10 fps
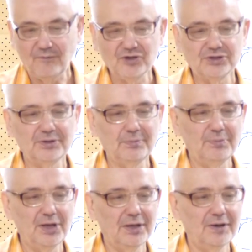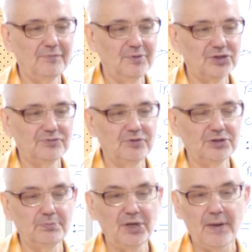but with
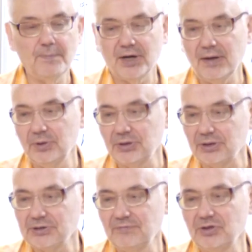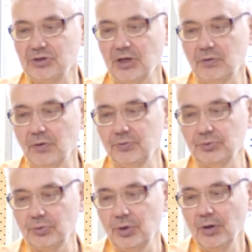many parameters which
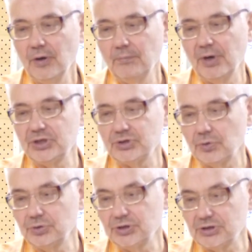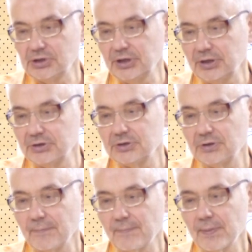allow to match all these
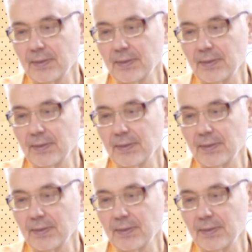layers.